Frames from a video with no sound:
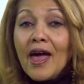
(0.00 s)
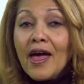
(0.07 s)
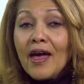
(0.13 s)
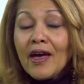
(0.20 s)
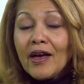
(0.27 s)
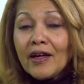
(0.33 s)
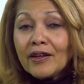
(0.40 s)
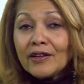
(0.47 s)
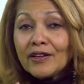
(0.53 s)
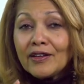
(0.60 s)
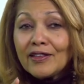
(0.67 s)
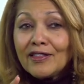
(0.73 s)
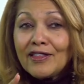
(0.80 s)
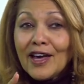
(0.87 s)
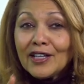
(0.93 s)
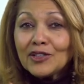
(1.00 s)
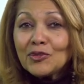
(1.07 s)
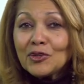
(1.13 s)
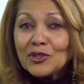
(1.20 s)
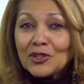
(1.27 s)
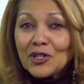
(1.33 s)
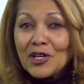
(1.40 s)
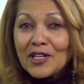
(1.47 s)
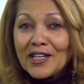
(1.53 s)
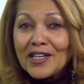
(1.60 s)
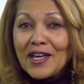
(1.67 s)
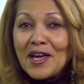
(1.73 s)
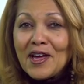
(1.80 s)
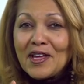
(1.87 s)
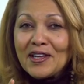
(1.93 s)
And that's what you're going to
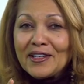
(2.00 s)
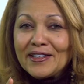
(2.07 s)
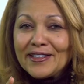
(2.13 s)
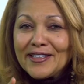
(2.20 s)
get.